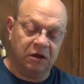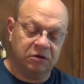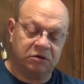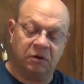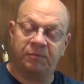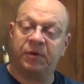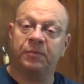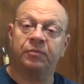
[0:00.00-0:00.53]

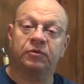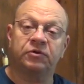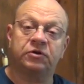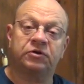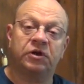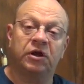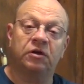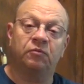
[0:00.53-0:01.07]
Some people
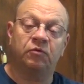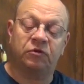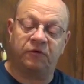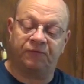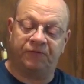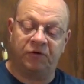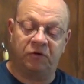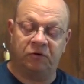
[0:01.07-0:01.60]
just eat them with their
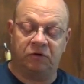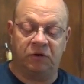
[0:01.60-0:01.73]
food.